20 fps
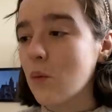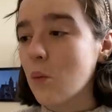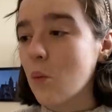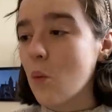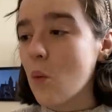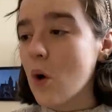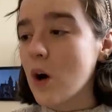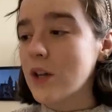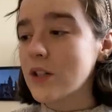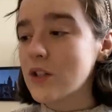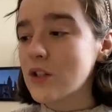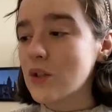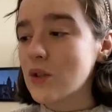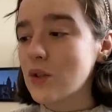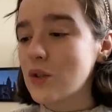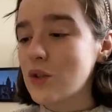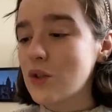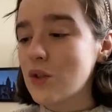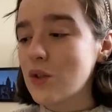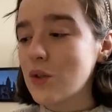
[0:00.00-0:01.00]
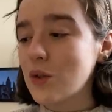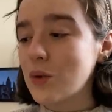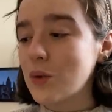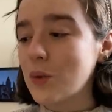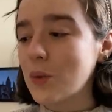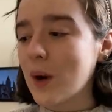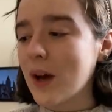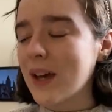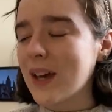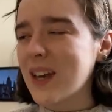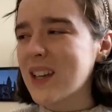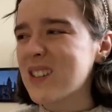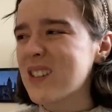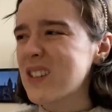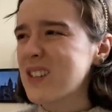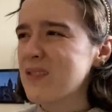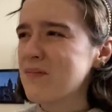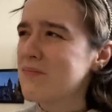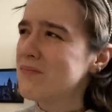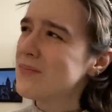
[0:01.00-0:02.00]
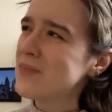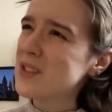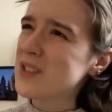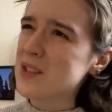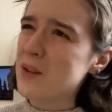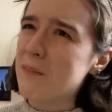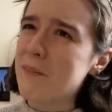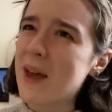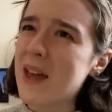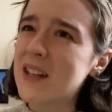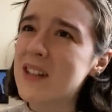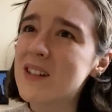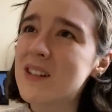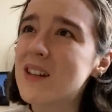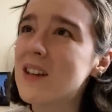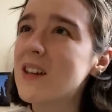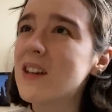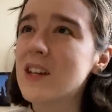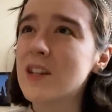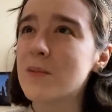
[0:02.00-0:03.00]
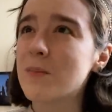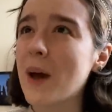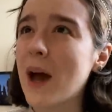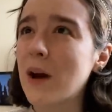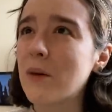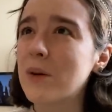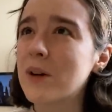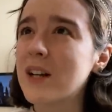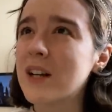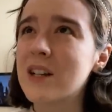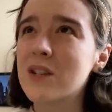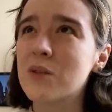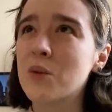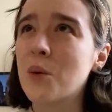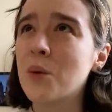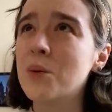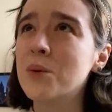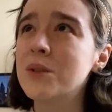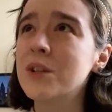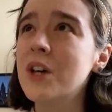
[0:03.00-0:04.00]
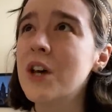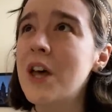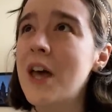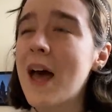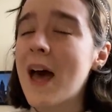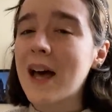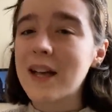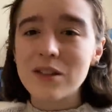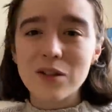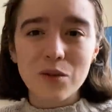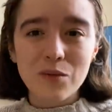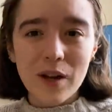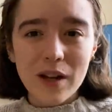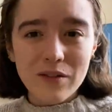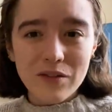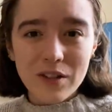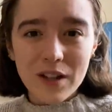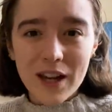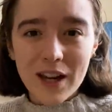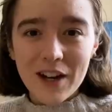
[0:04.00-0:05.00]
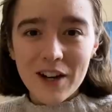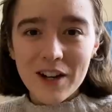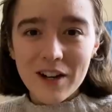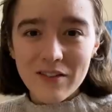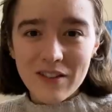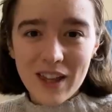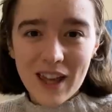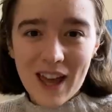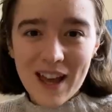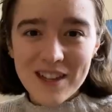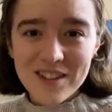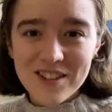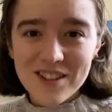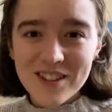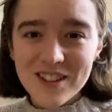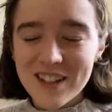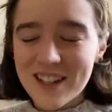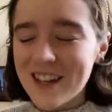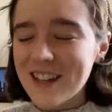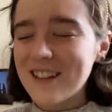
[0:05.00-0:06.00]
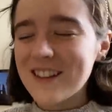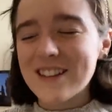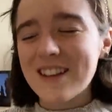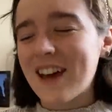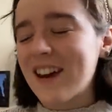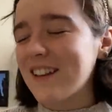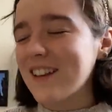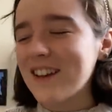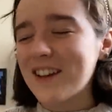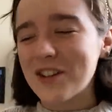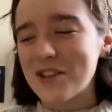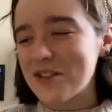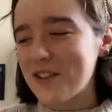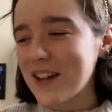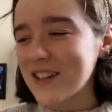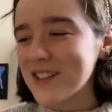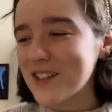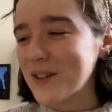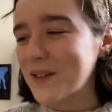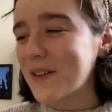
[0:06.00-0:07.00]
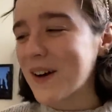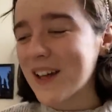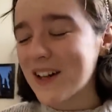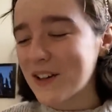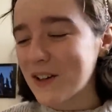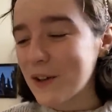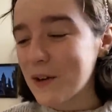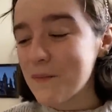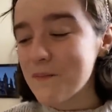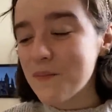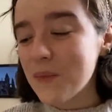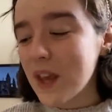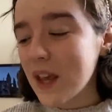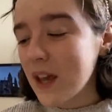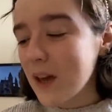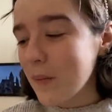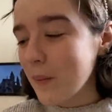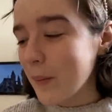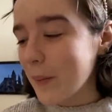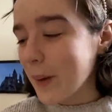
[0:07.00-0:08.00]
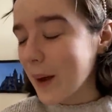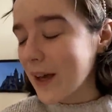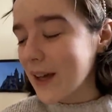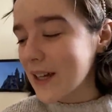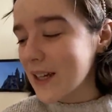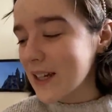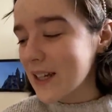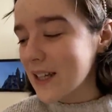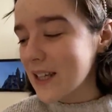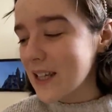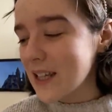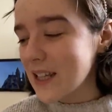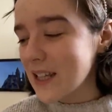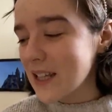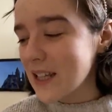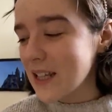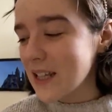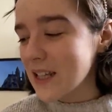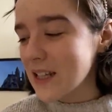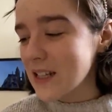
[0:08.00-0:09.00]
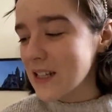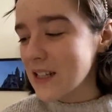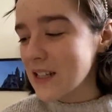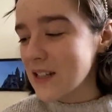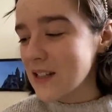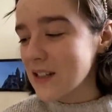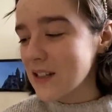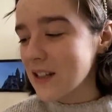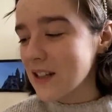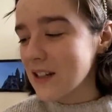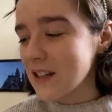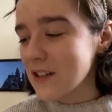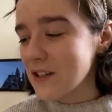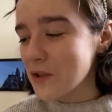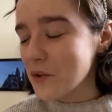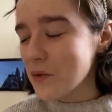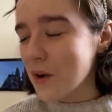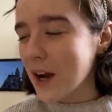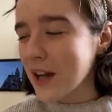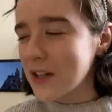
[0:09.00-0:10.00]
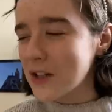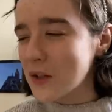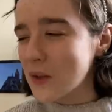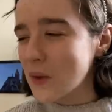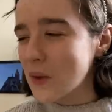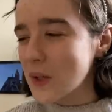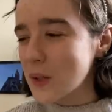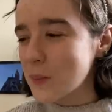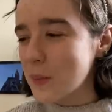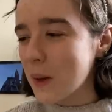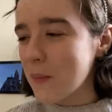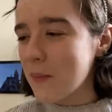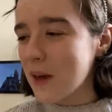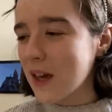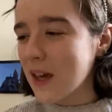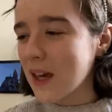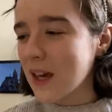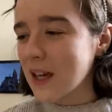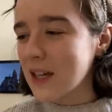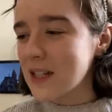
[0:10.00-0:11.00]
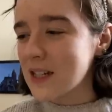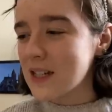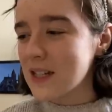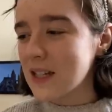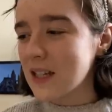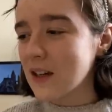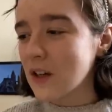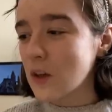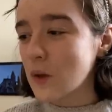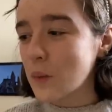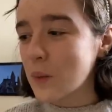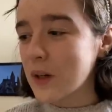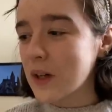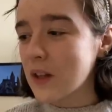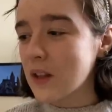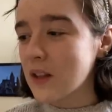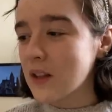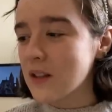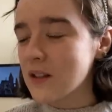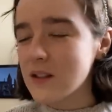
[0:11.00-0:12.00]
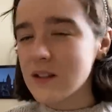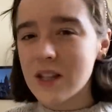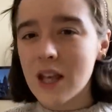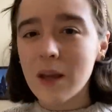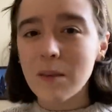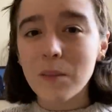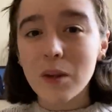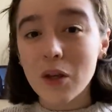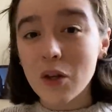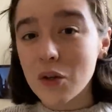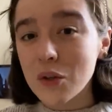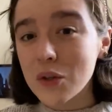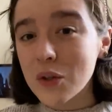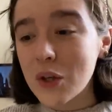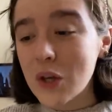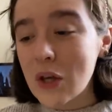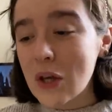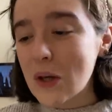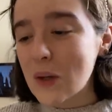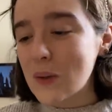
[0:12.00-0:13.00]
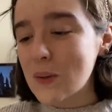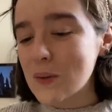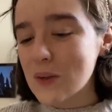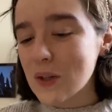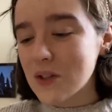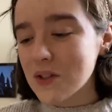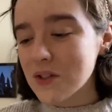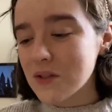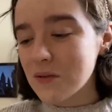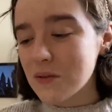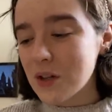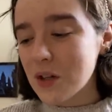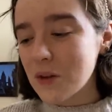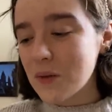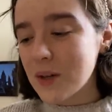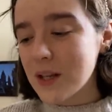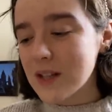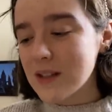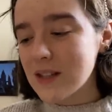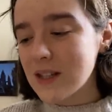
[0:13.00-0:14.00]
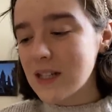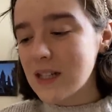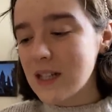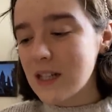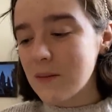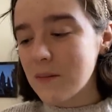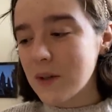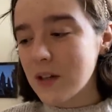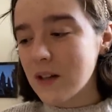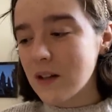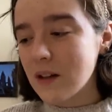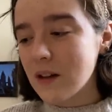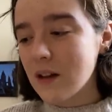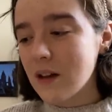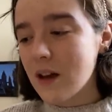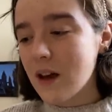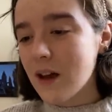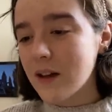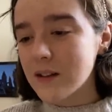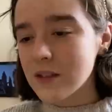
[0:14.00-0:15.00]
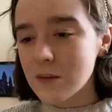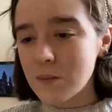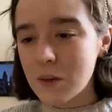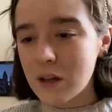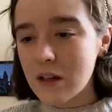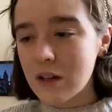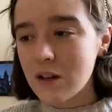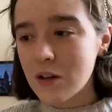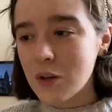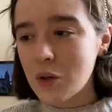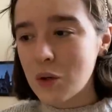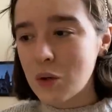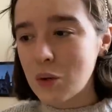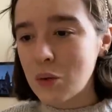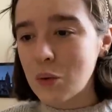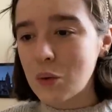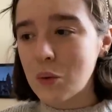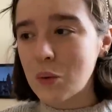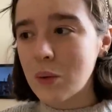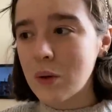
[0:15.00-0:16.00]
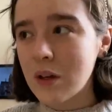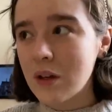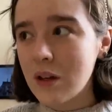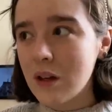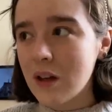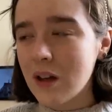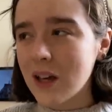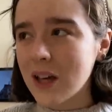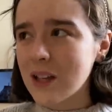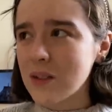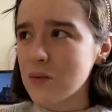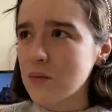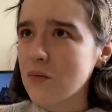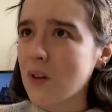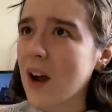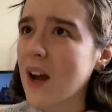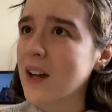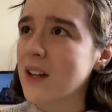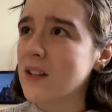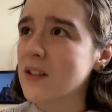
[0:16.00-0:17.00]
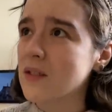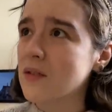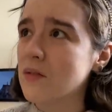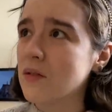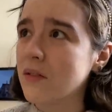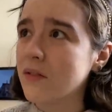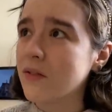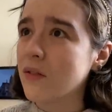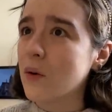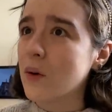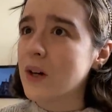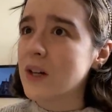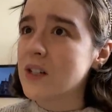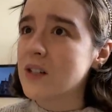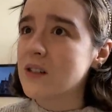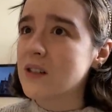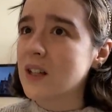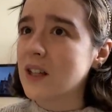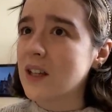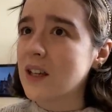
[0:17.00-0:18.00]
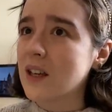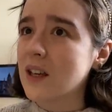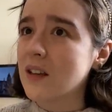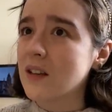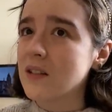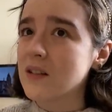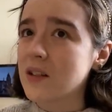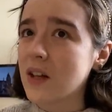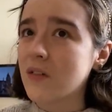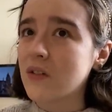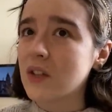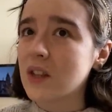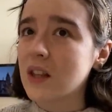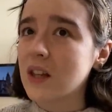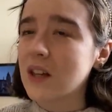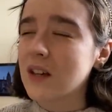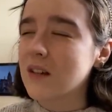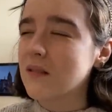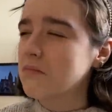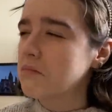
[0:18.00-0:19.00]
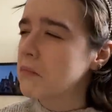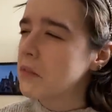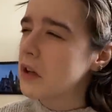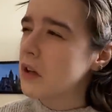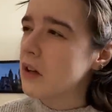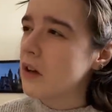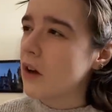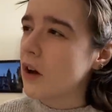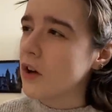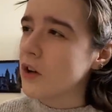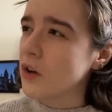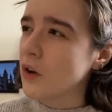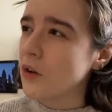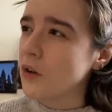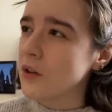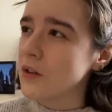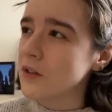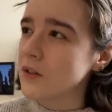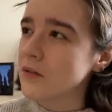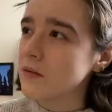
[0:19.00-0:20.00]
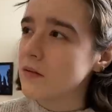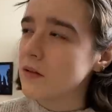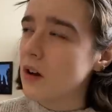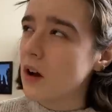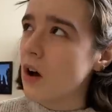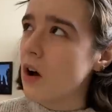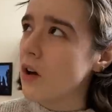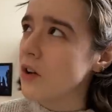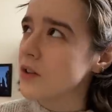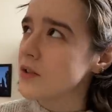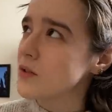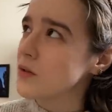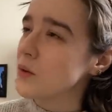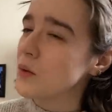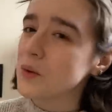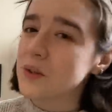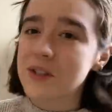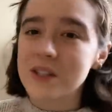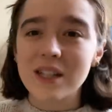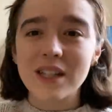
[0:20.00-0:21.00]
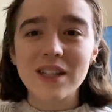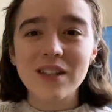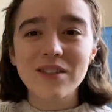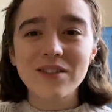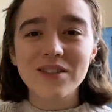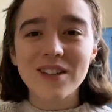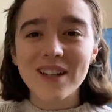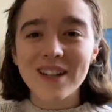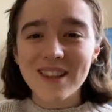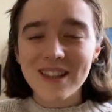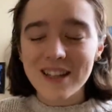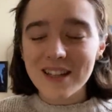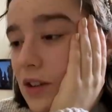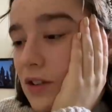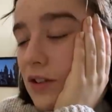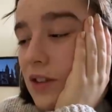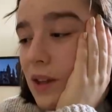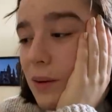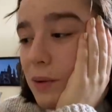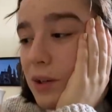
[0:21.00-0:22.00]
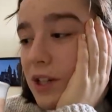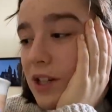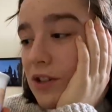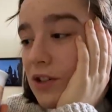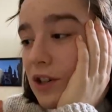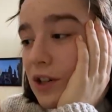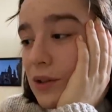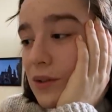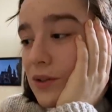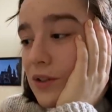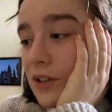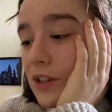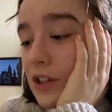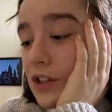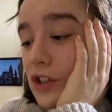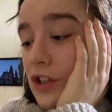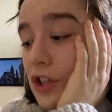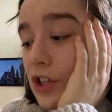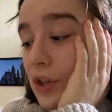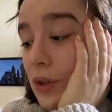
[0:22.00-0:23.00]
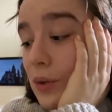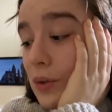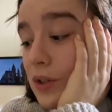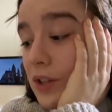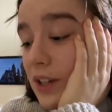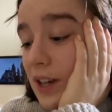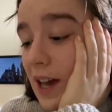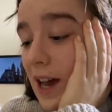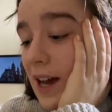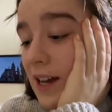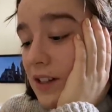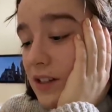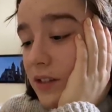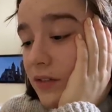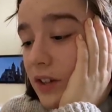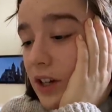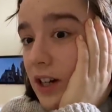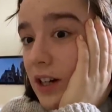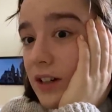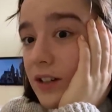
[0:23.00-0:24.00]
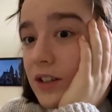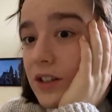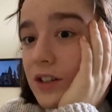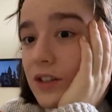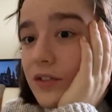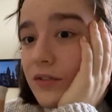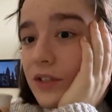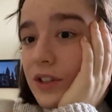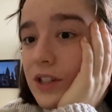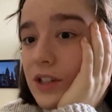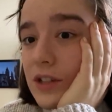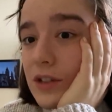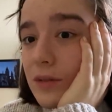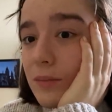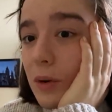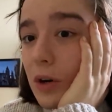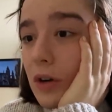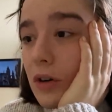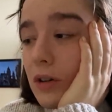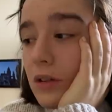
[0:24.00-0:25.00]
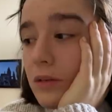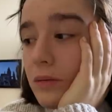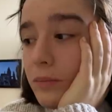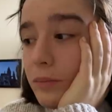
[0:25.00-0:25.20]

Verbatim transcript: wants to, I guess, cement his power and his hold as the rightful heir of the castle. It's kind of like a transo, I don't know. But he is gonna try and do this by making a deal with Zamiel, who's also known as the demon huntsman, who I guess, rides through the forest and kills everything on all all Souls Eve, I think. So then we're introduced to this huge cast of characters for this small